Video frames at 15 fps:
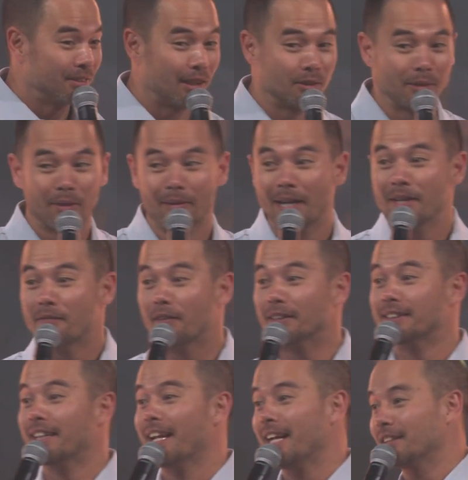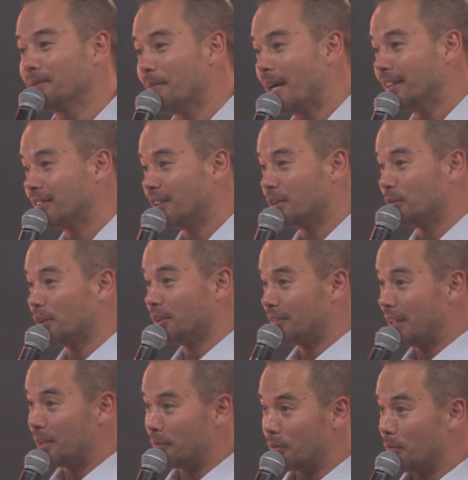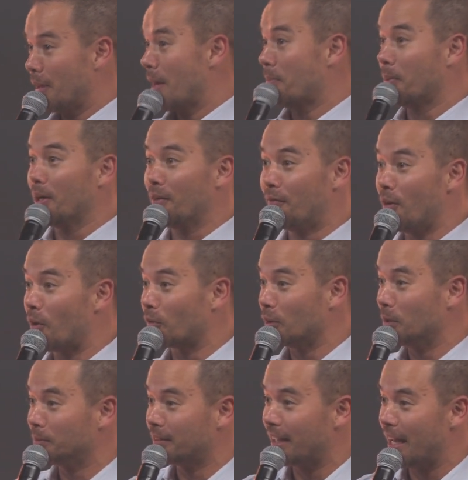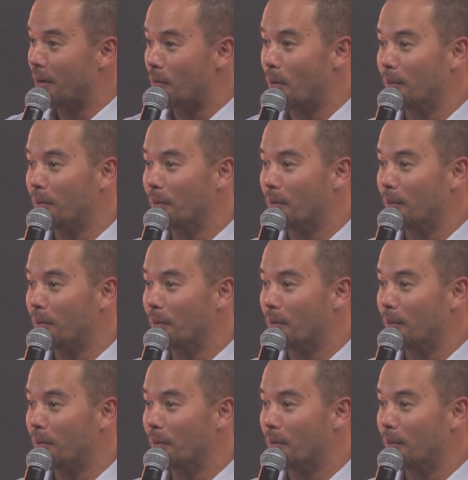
So as we get ready for today's message, we can see we got a pretty full room today.